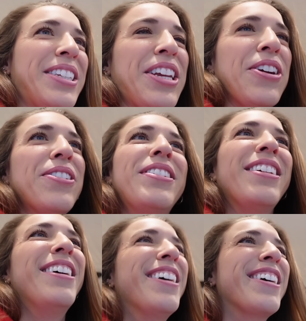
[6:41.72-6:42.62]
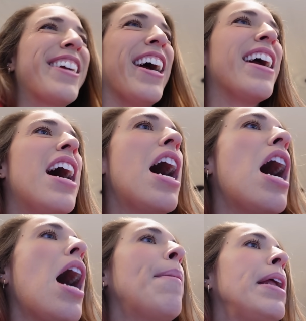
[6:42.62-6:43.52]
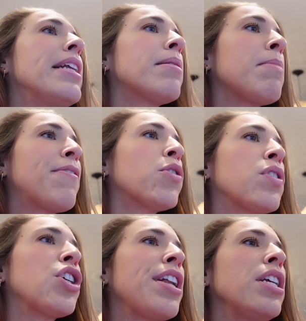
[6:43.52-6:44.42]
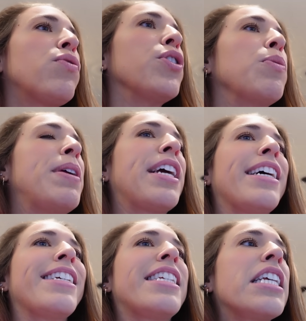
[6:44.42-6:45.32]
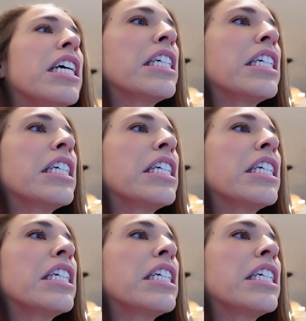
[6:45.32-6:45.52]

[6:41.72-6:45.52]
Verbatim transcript: it's cute. Okay. I'm gonna eat some leftover Chinese food because